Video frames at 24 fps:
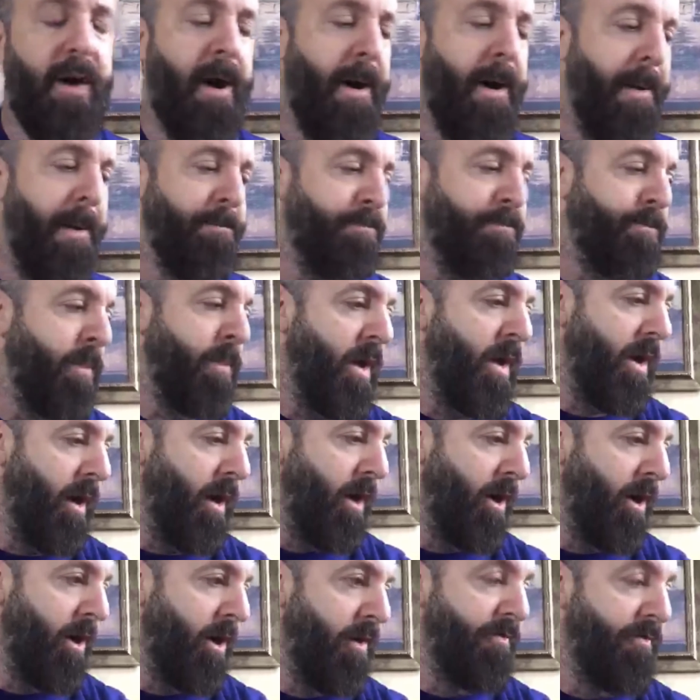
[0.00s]

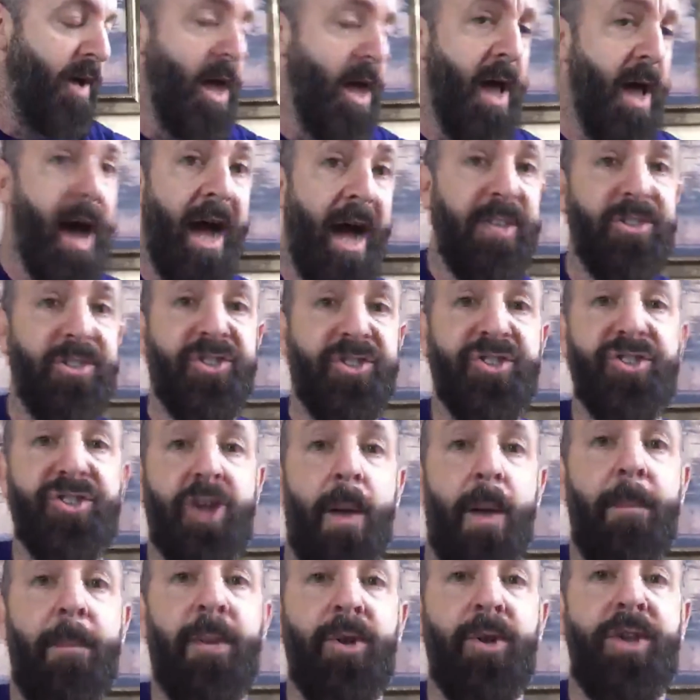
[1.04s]
I just
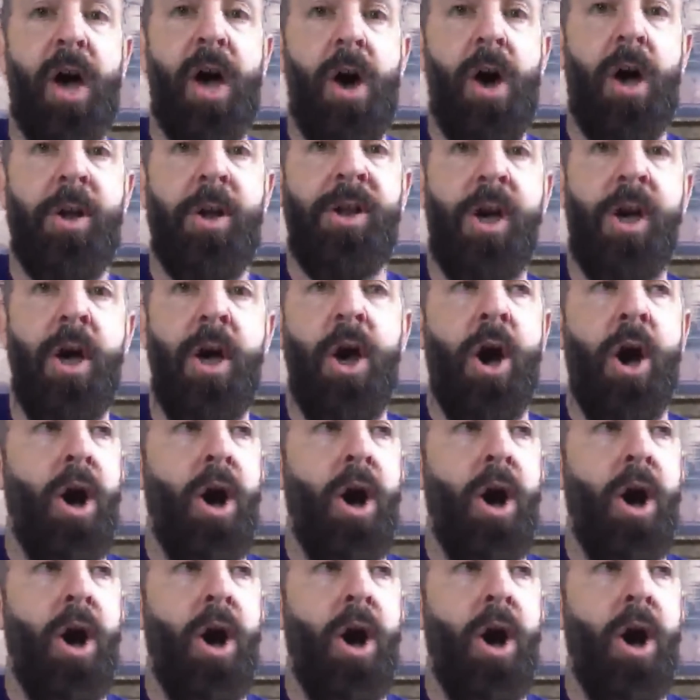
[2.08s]
stumbled on